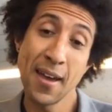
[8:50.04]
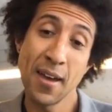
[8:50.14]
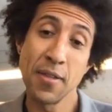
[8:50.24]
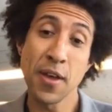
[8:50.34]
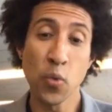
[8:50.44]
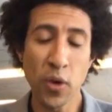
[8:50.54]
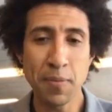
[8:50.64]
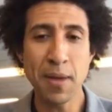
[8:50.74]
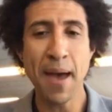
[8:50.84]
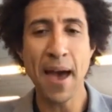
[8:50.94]
There will
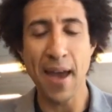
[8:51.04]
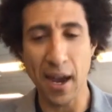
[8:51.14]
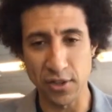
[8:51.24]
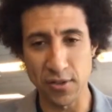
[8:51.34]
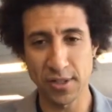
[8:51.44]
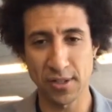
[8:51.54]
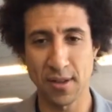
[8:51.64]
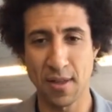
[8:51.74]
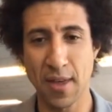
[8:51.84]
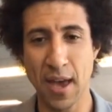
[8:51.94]
be bad actors
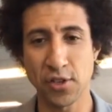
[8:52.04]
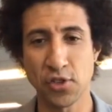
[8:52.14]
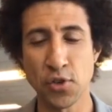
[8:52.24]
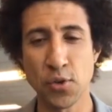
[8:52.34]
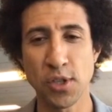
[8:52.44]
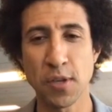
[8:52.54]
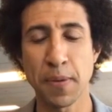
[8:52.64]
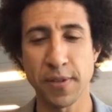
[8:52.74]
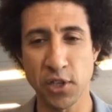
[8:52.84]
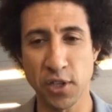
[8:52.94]
that choose to
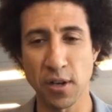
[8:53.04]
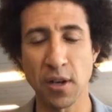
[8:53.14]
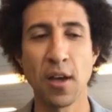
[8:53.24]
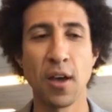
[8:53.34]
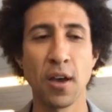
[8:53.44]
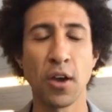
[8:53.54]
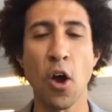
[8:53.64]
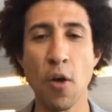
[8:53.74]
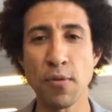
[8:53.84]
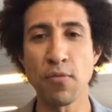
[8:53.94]
position
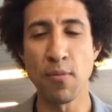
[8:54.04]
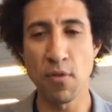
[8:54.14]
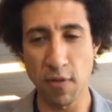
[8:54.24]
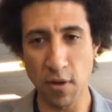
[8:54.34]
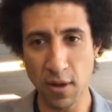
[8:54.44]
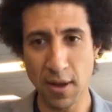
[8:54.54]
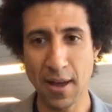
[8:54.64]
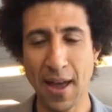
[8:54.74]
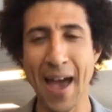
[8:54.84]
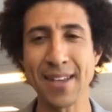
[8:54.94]
carbon removal
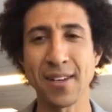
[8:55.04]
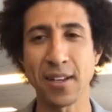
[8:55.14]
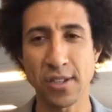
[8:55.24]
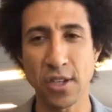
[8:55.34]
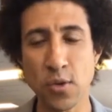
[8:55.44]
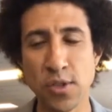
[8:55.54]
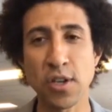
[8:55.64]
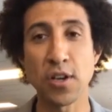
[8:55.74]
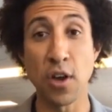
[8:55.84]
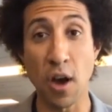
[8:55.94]
as an excuse to
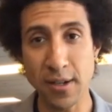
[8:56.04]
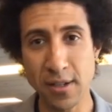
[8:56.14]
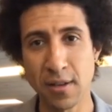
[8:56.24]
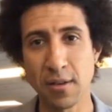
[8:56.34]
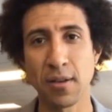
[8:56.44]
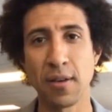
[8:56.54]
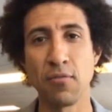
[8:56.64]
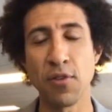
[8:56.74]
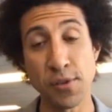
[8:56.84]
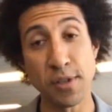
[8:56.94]
not
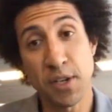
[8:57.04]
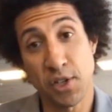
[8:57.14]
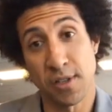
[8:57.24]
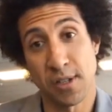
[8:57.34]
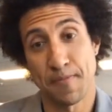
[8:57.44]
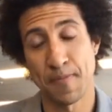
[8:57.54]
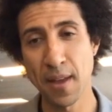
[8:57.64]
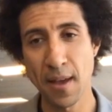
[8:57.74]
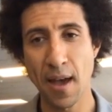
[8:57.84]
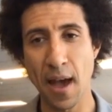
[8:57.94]
reduce emissions.
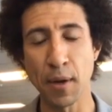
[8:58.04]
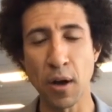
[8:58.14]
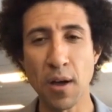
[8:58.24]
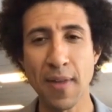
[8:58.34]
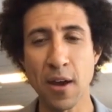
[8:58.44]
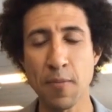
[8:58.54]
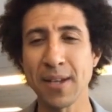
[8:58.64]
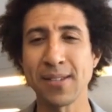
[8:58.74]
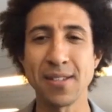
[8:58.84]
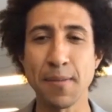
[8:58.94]
I'm calling that out
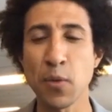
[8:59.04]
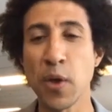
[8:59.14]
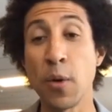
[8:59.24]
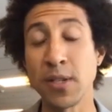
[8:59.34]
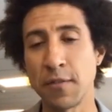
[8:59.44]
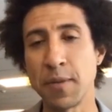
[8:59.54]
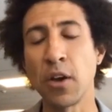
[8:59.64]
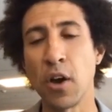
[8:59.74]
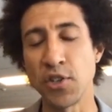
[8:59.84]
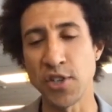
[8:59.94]
because it's something we always have to be
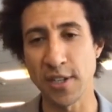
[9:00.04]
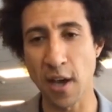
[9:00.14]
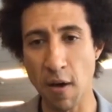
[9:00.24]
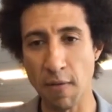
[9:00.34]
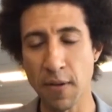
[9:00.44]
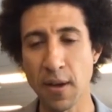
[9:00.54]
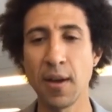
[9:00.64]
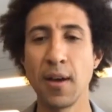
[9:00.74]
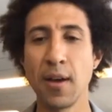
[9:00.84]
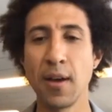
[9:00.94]
conscious of.
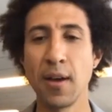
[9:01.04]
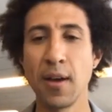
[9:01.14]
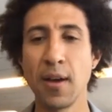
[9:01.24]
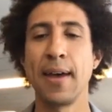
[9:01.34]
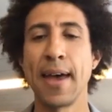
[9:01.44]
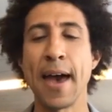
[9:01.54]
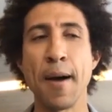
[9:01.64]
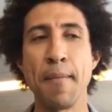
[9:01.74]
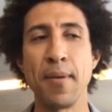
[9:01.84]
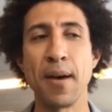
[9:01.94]

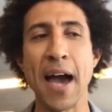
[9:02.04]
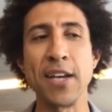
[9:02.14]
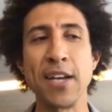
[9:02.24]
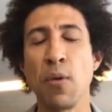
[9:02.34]
I don't